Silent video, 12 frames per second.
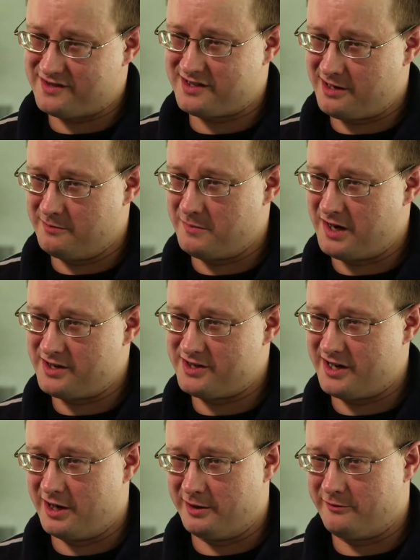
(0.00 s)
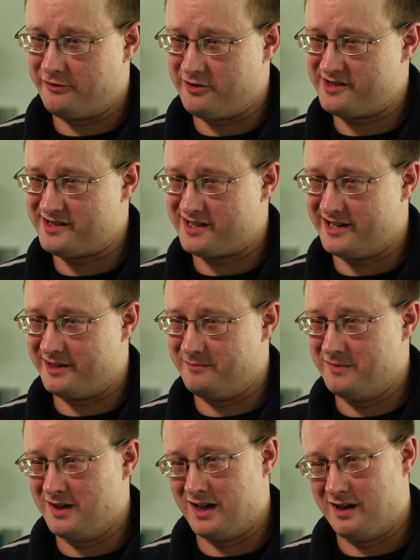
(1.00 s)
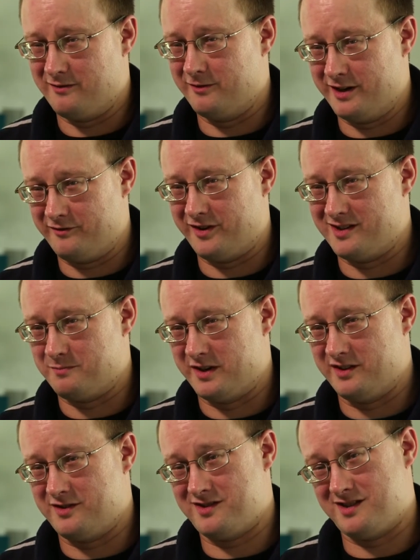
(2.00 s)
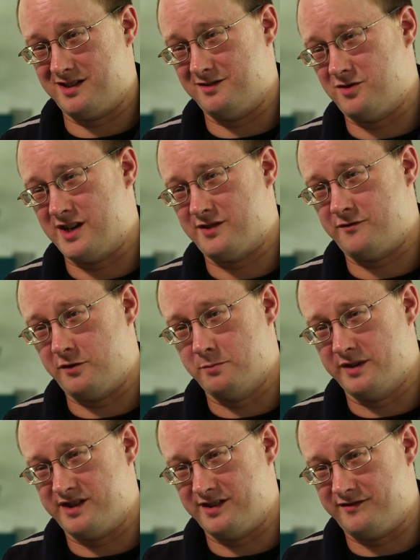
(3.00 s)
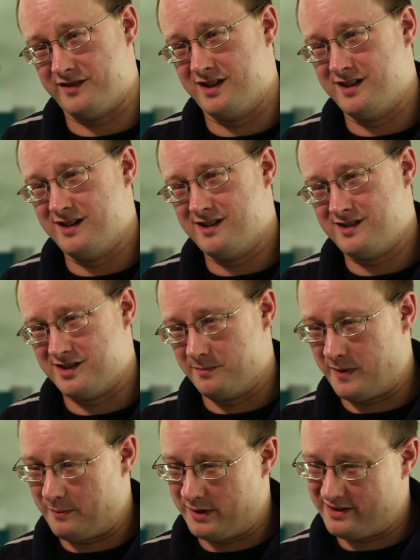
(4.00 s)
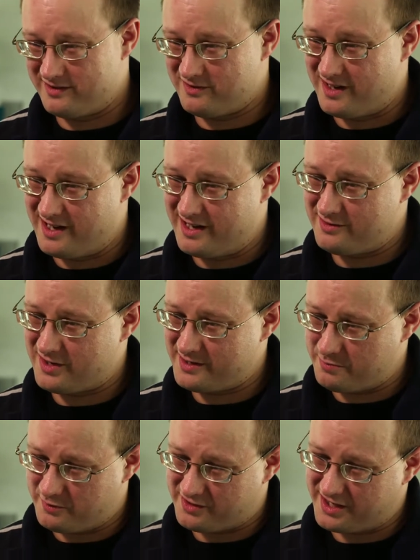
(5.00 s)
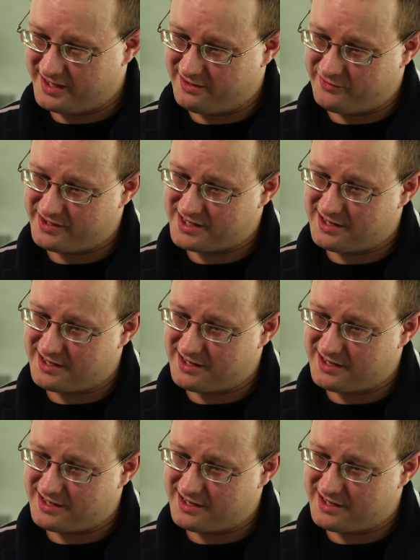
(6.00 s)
so much hope for a scheme. I really think it'd be transformative to public transport scene of this